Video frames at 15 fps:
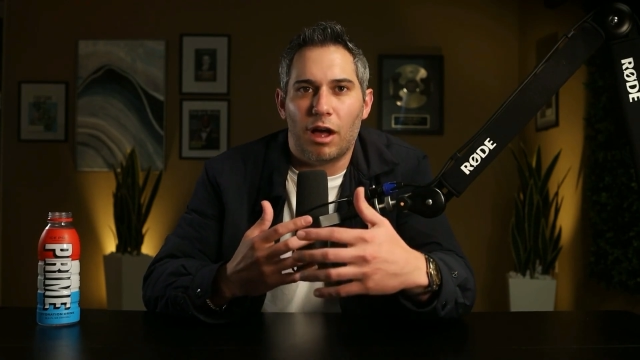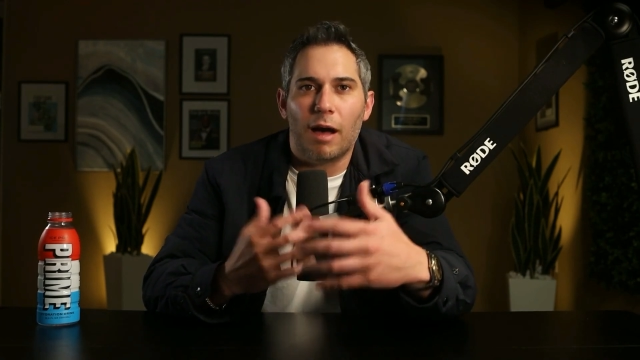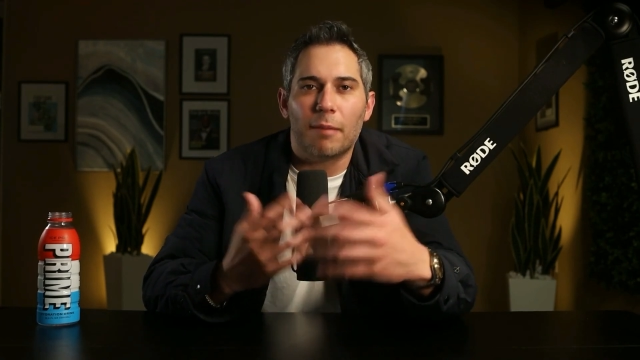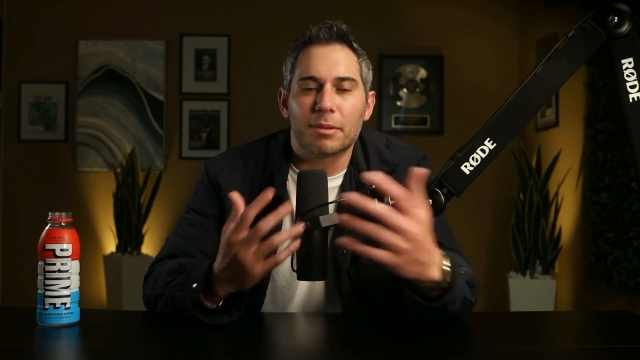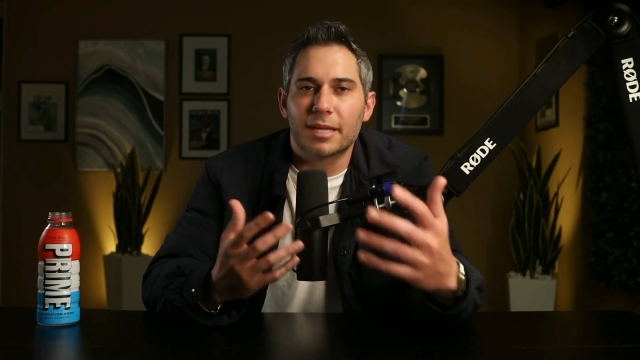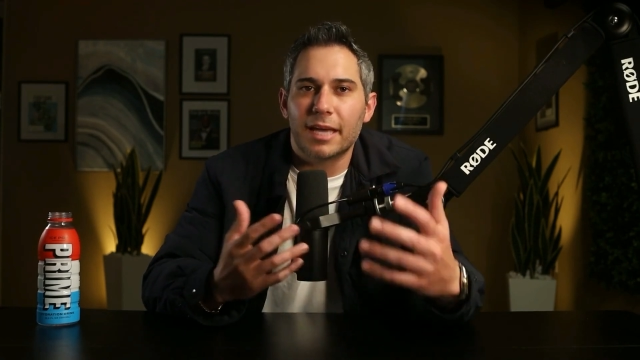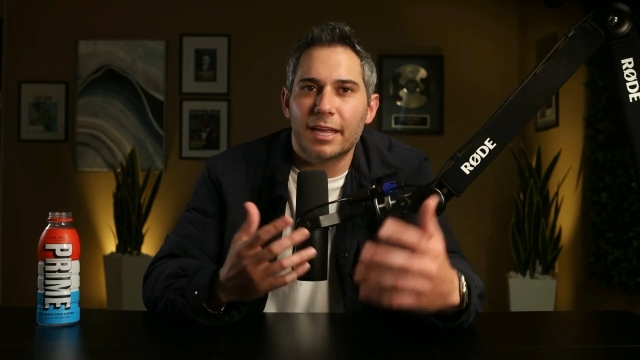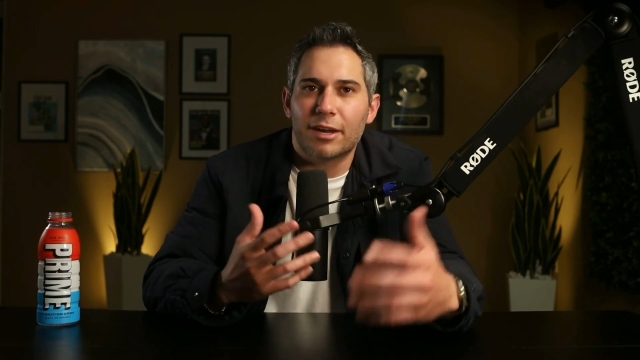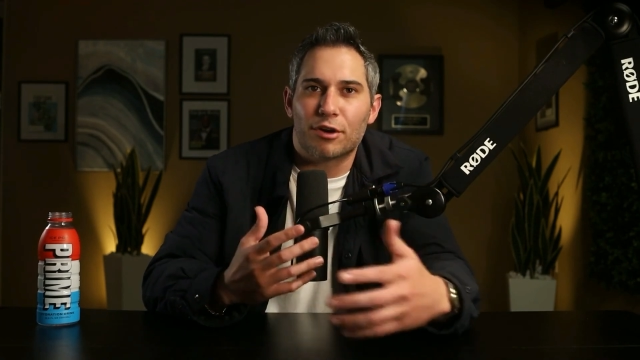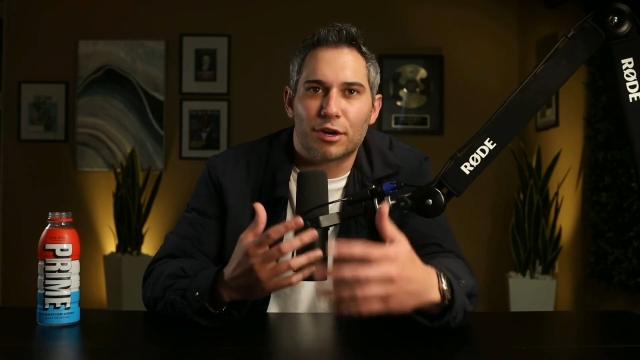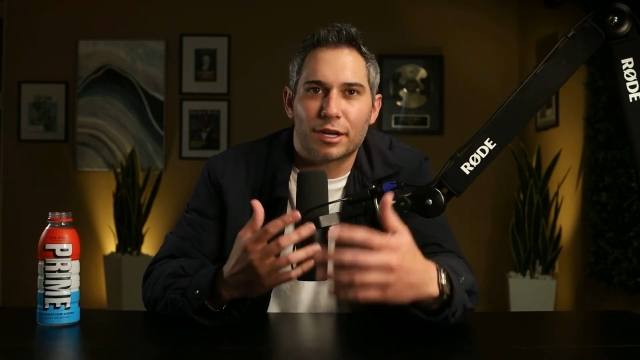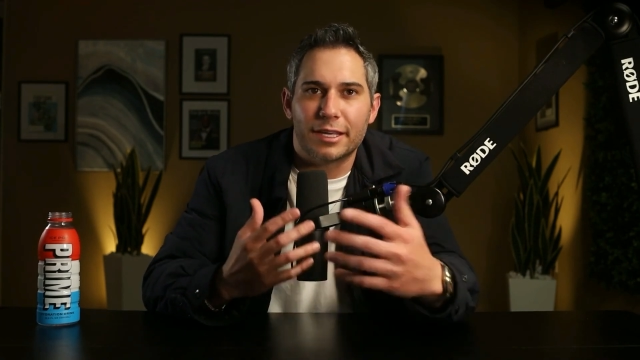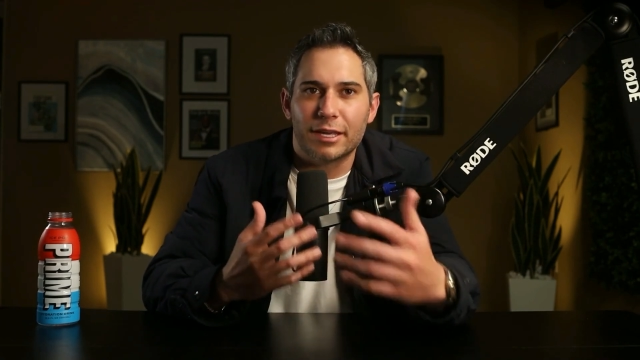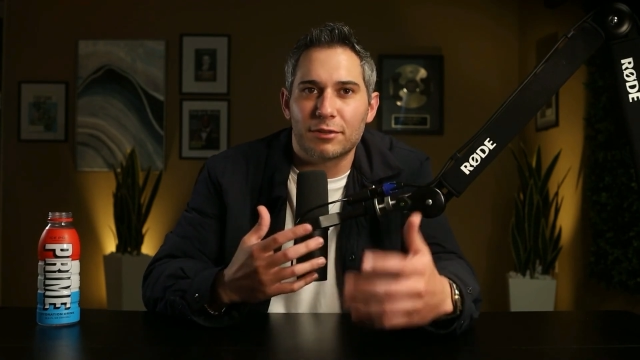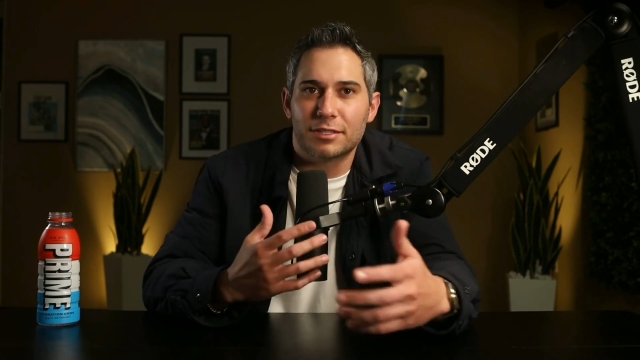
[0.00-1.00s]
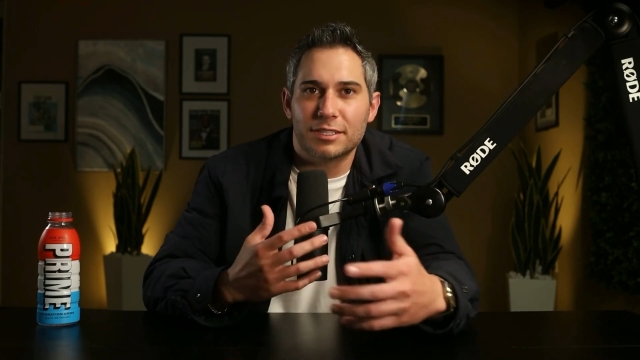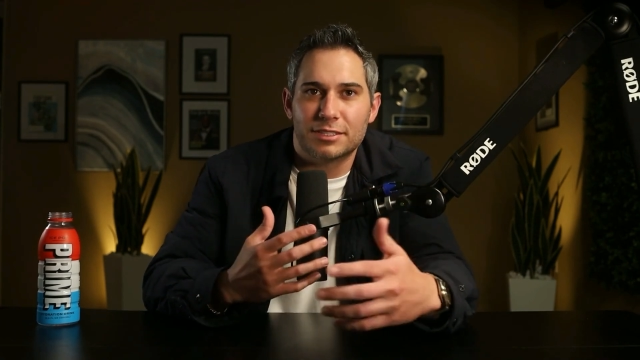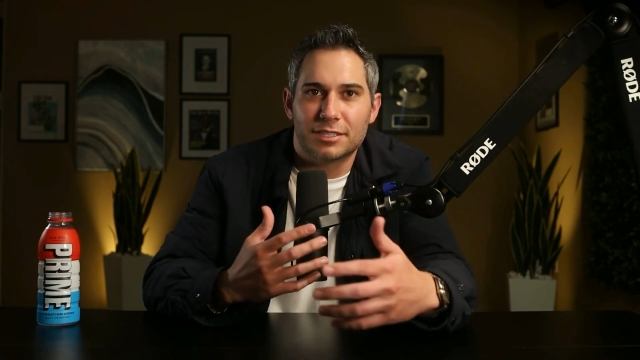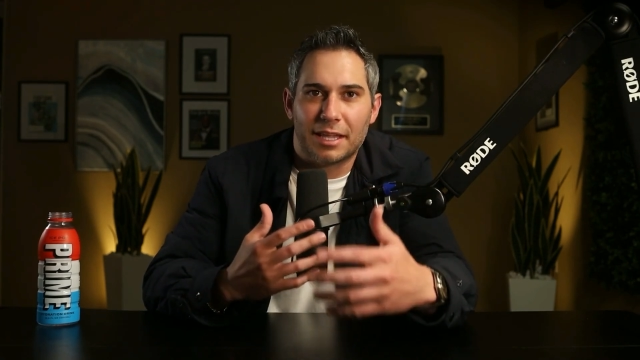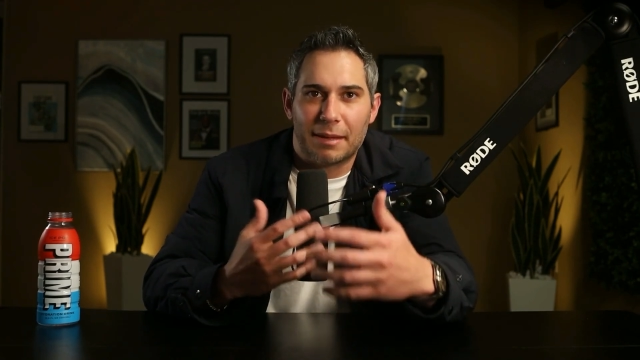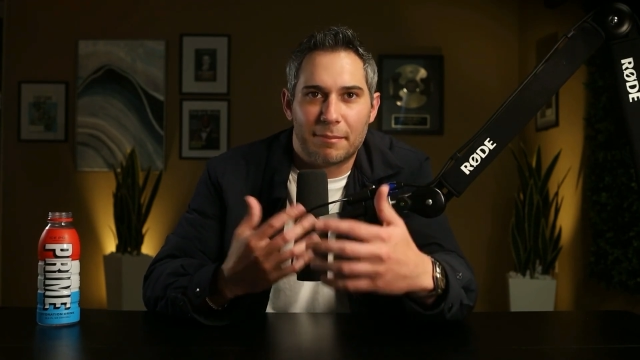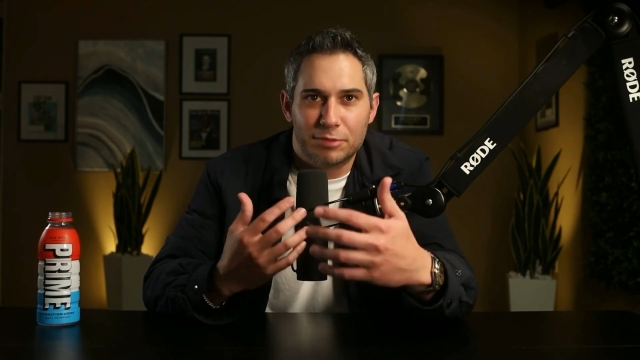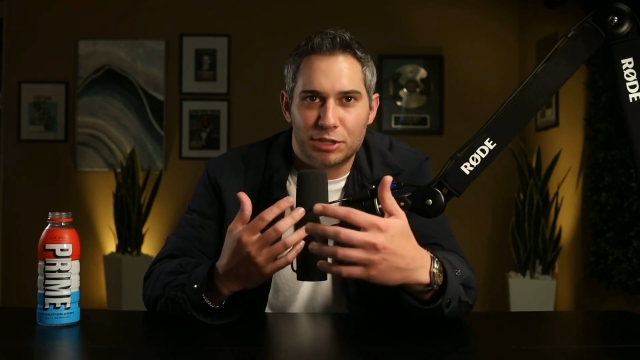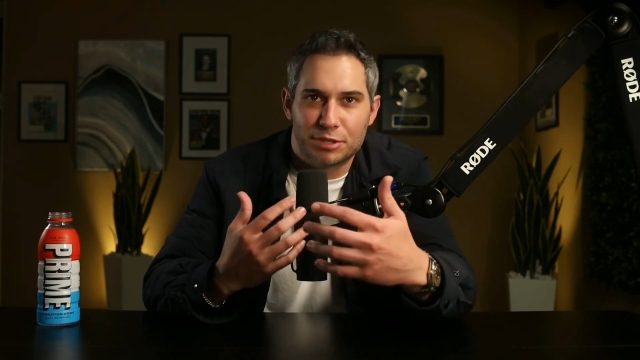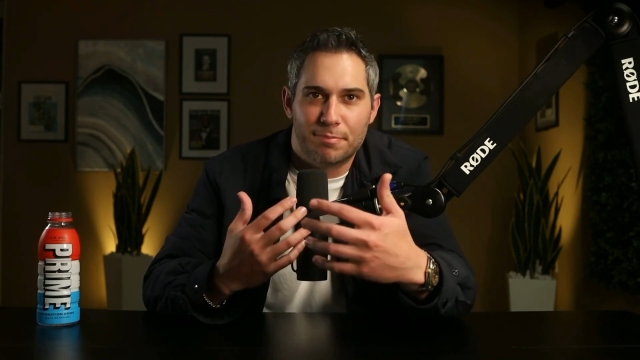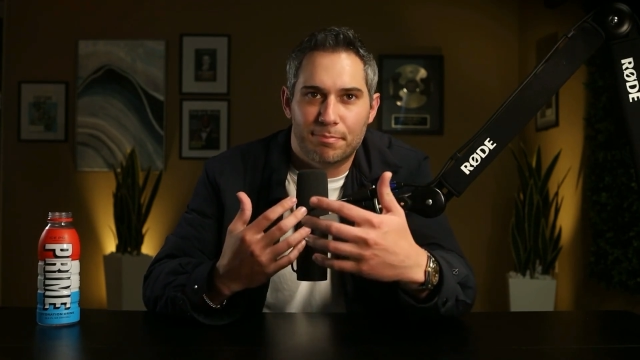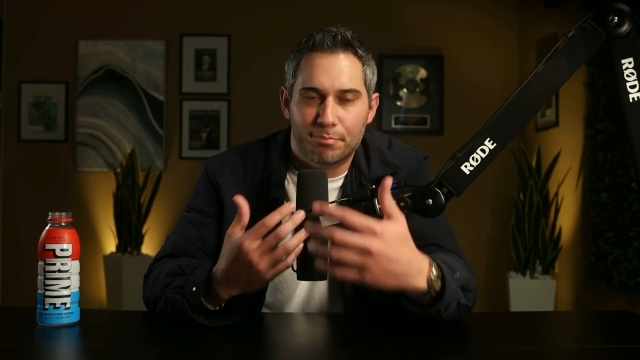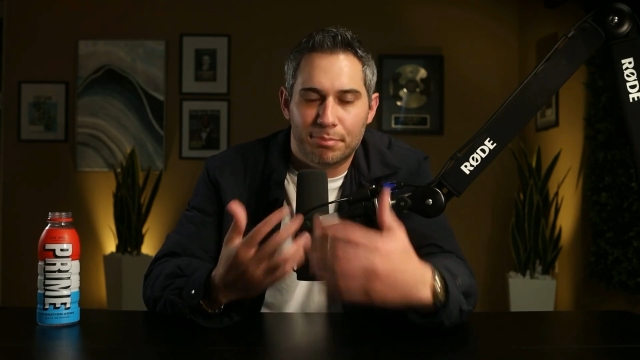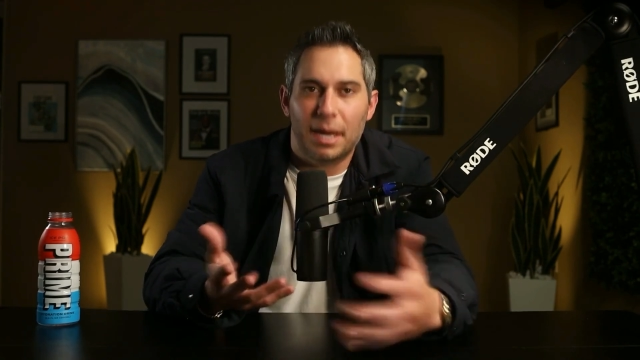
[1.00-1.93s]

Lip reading: obligated or guilty to like just